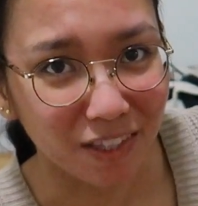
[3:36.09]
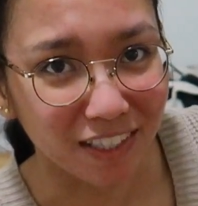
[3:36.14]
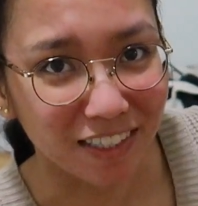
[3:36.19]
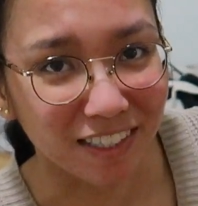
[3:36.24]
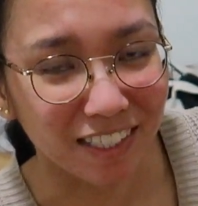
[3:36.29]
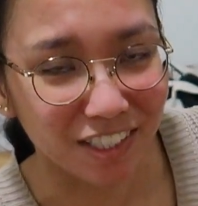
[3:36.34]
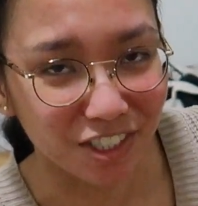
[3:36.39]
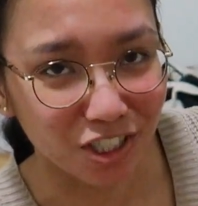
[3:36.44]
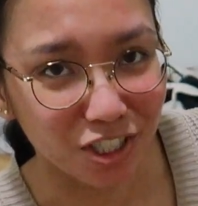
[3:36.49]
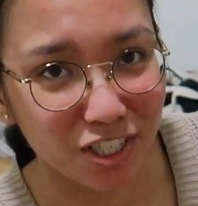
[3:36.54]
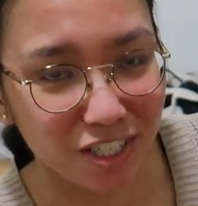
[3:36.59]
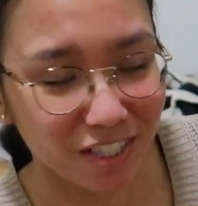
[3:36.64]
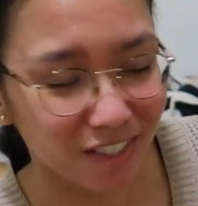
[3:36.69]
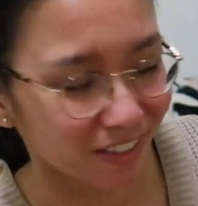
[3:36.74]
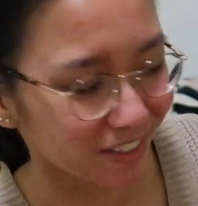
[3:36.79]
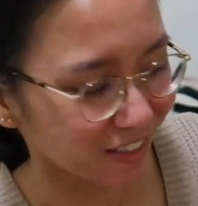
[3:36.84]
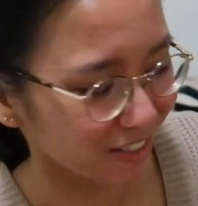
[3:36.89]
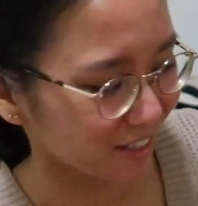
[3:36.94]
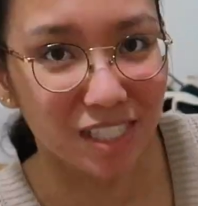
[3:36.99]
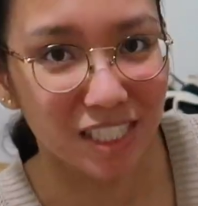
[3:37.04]
Like just
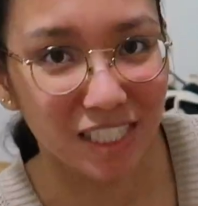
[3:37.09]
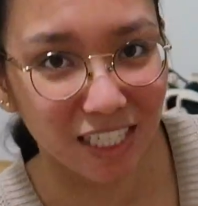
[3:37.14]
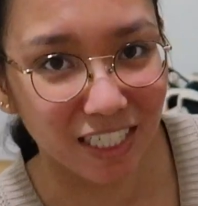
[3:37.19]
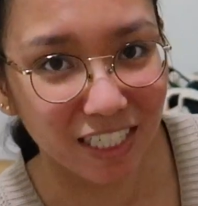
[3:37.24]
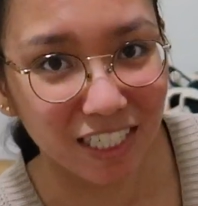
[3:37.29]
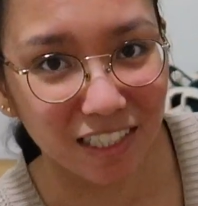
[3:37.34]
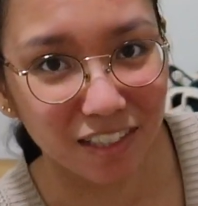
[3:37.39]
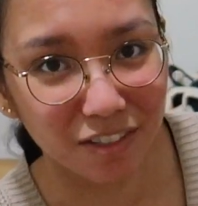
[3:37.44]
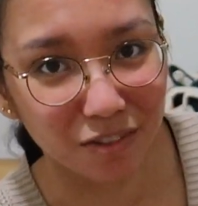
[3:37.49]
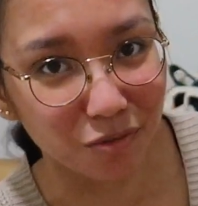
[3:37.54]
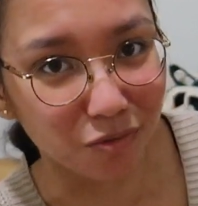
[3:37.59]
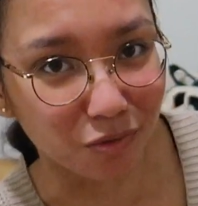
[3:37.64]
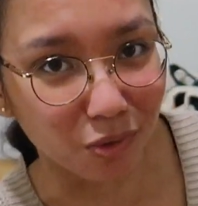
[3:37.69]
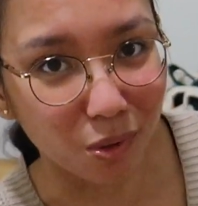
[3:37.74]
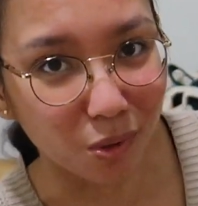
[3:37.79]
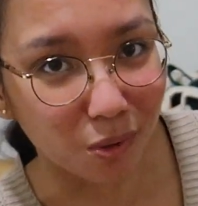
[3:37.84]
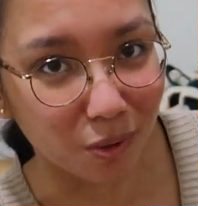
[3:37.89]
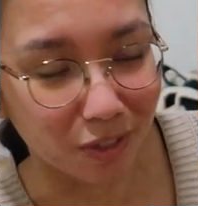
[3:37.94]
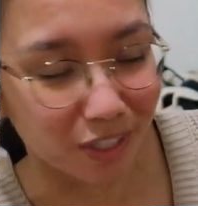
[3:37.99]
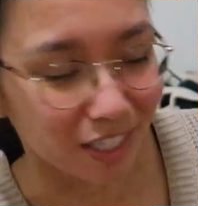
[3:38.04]
this skinny little
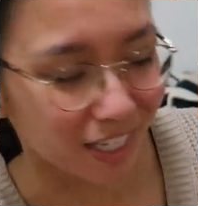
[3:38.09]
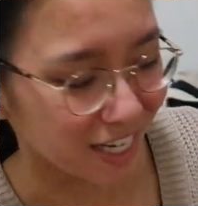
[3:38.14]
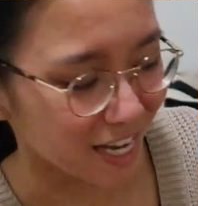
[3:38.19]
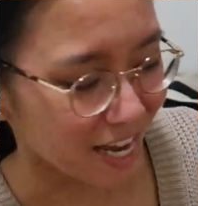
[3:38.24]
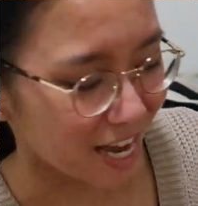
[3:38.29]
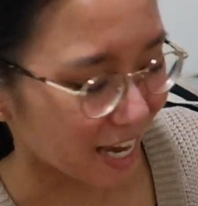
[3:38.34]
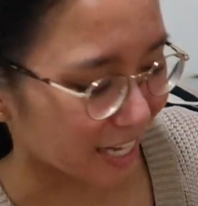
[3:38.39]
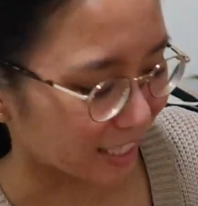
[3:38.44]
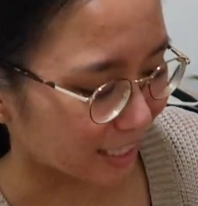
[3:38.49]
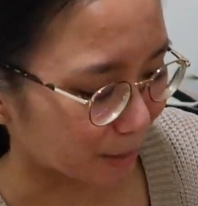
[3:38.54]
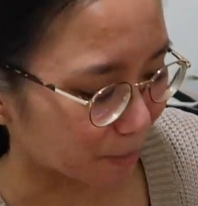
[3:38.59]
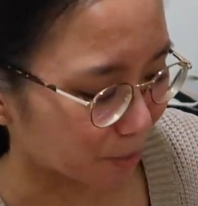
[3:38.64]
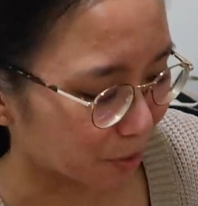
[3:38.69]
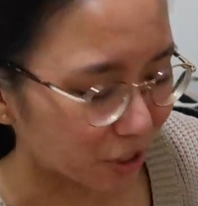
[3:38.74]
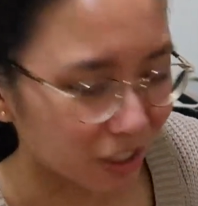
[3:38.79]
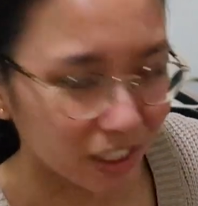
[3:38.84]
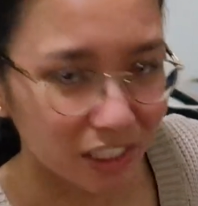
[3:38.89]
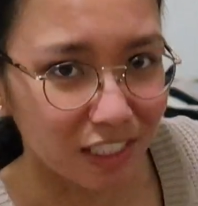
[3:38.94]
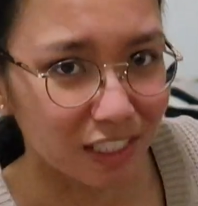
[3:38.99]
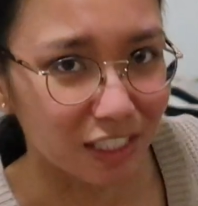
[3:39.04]
roll. And they put
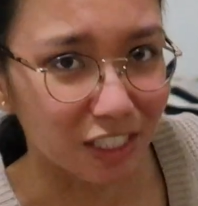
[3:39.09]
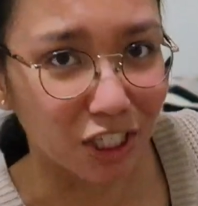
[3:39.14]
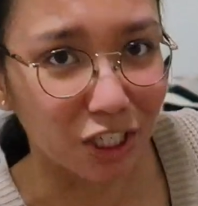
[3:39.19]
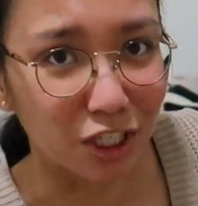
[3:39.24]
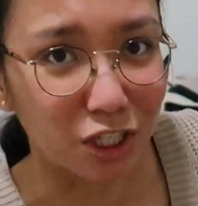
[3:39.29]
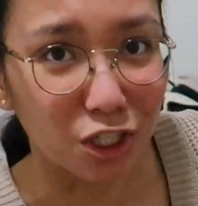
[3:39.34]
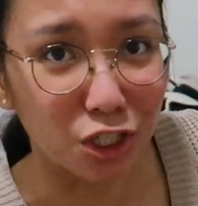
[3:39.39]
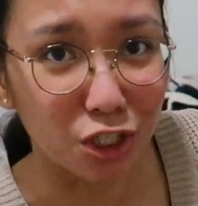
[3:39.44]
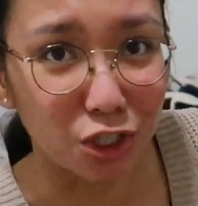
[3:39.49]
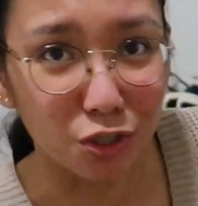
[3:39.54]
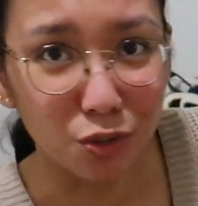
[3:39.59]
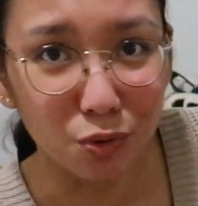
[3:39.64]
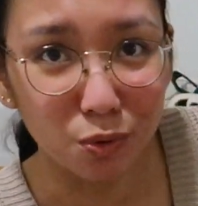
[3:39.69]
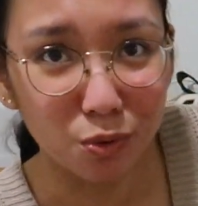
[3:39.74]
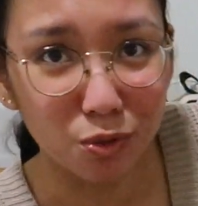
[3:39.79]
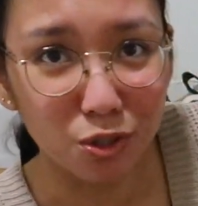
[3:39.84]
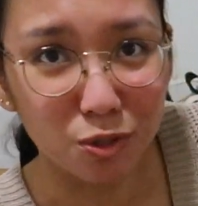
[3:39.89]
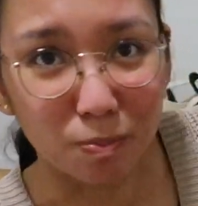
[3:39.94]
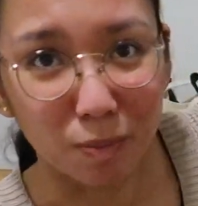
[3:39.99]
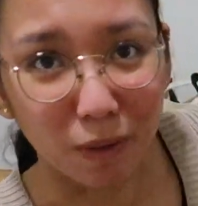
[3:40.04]
it in this
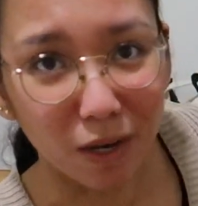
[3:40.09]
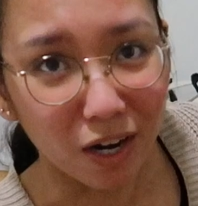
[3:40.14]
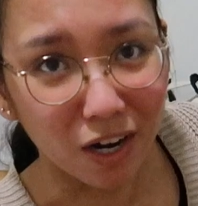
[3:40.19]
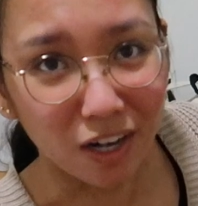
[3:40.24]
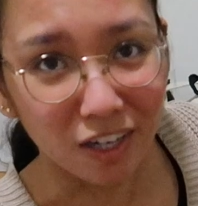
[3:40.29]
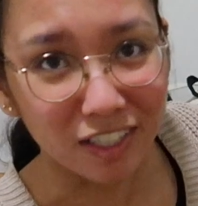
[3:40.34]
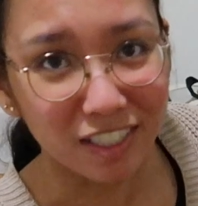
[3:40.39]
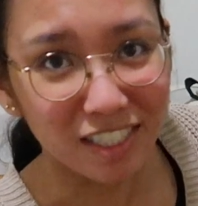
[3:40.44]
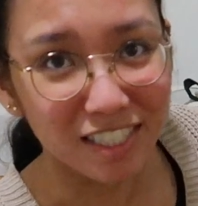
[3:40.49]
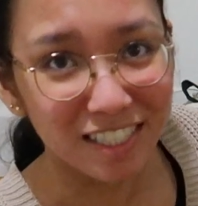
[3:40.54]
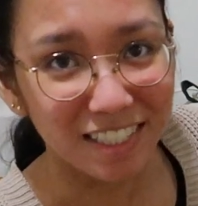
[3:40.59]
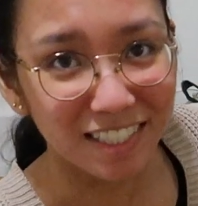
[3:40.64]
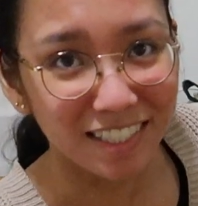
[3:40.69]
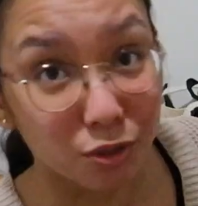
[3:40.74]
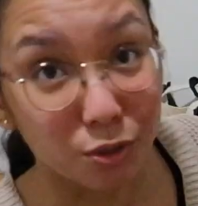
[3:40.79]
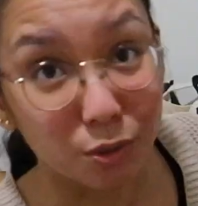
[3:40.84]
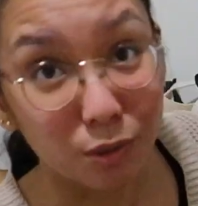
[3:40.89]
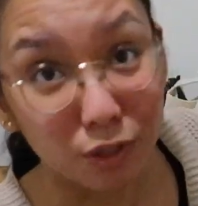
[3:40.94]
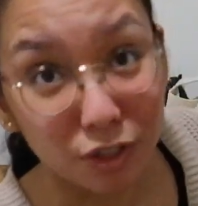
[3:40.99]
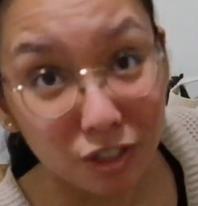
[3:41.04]
huge box.
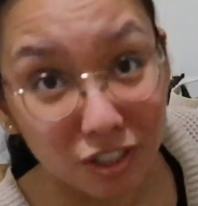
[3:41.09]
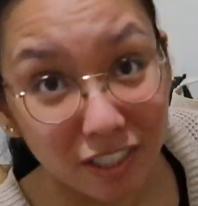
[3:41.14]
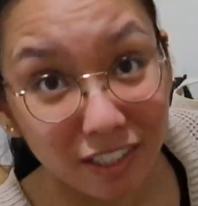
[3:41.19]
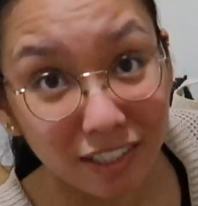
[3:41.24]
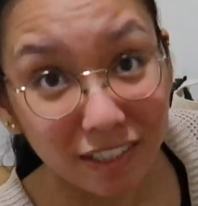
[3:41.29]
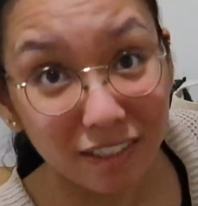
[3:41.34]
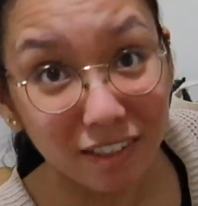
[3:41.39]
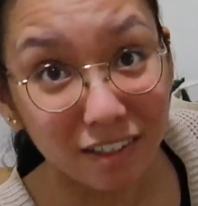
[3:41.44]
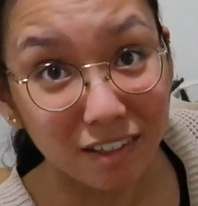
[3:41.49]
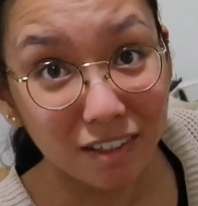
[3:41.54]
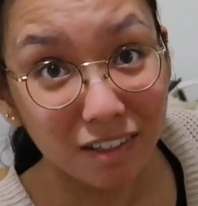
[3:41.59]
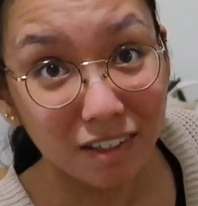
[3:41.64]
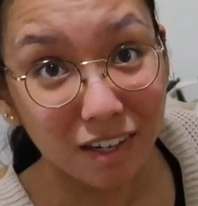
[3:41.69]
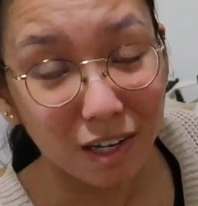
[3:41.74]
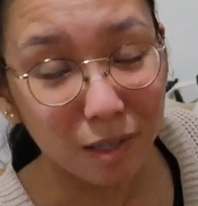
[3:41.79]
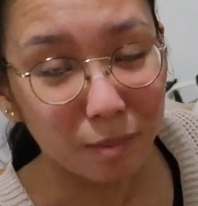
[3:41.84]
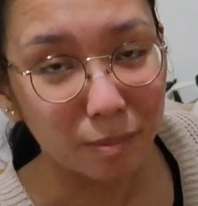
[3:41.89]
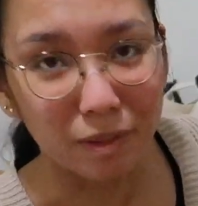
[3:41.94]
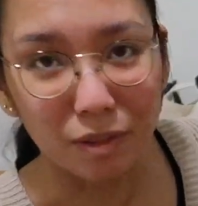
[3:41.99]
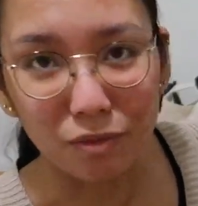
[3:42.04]
So it looks like I got a
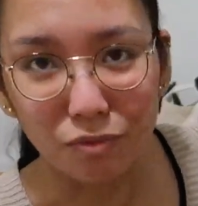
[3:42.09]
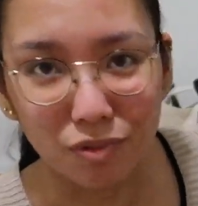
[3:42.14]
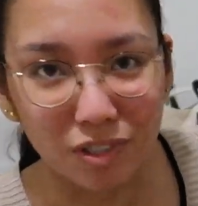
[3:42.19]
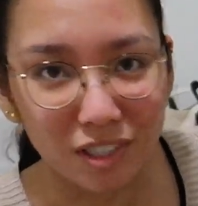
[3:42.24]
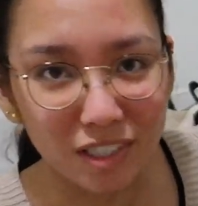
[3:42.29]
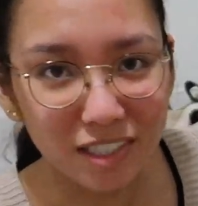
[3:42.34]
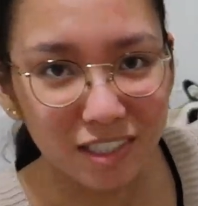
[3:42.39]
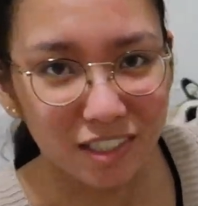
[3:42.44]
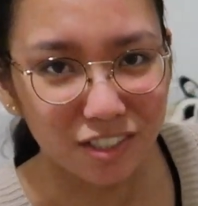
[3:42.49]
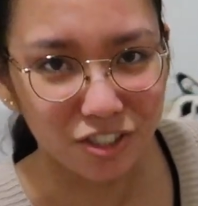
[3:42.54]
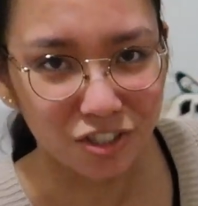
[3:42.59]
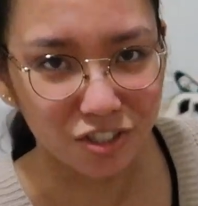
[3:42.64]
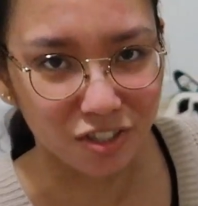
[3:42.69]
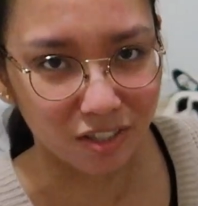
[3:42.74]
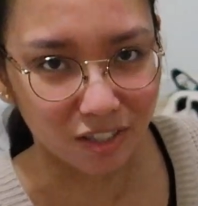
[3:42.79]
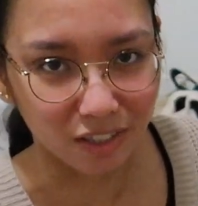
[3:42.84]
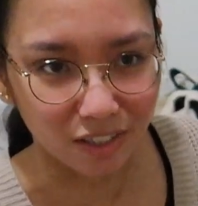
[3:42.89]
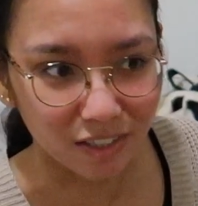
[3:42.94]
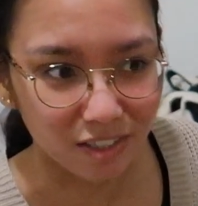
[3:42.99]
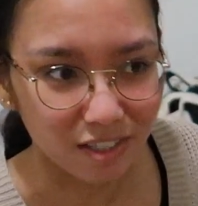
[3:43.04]
lot, but really it's
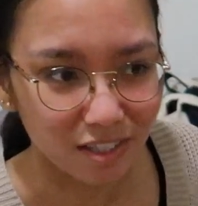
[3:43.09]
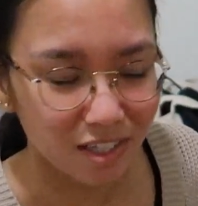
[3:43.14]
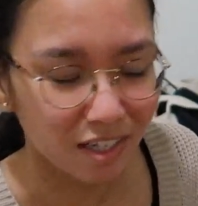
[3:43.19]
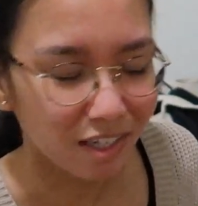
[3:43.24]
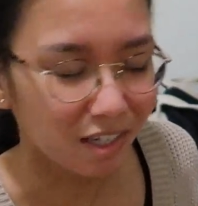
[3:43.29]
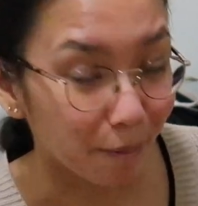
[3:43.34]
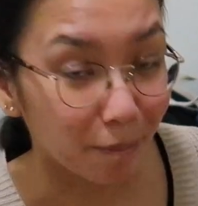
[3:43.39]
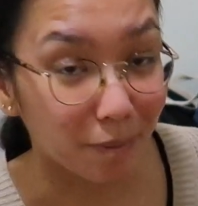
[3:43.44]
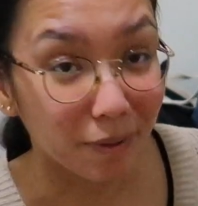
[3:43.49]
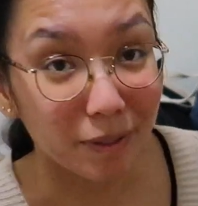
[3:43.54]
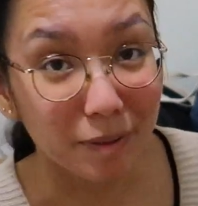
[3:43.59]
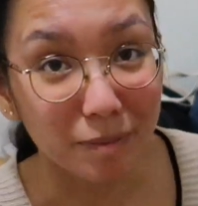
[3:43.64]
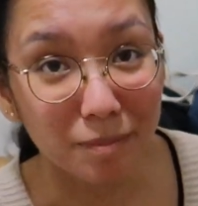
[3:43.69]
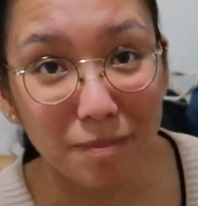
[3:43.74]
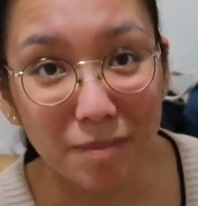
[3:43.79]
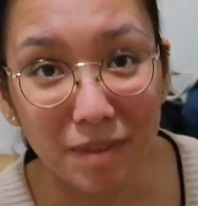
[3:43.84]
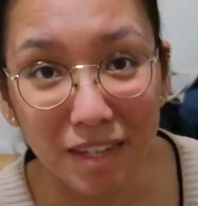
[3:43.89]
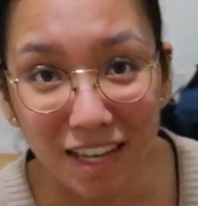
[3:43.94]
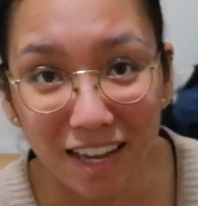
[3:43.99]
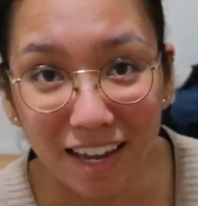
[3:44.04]
just this. But
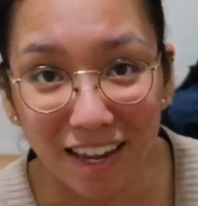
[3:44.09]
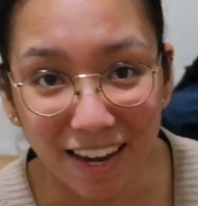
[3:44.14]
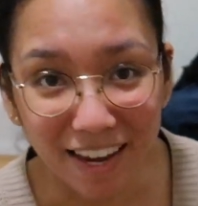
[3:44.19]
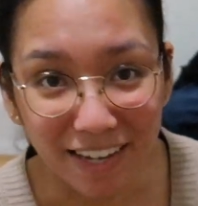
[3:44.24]
hmm.